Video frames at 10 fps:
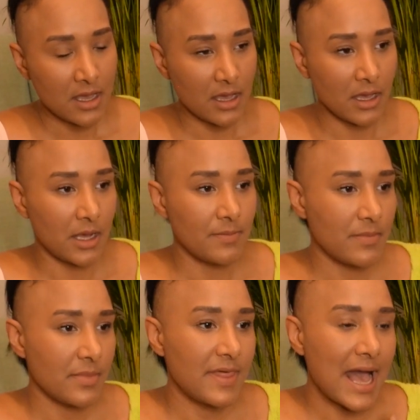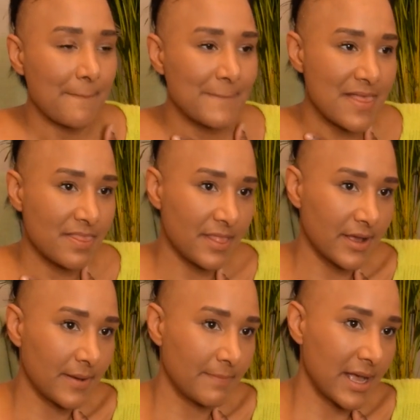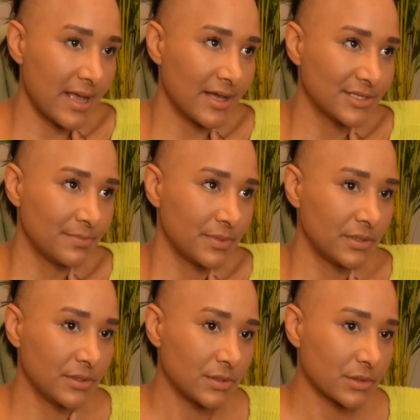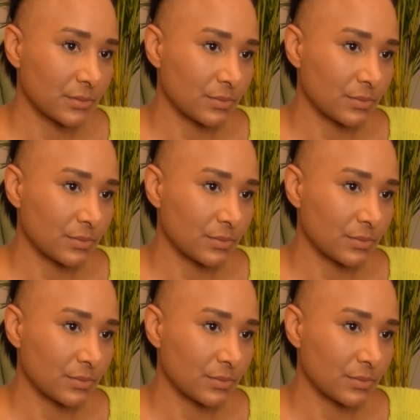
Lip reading: that meant that my husband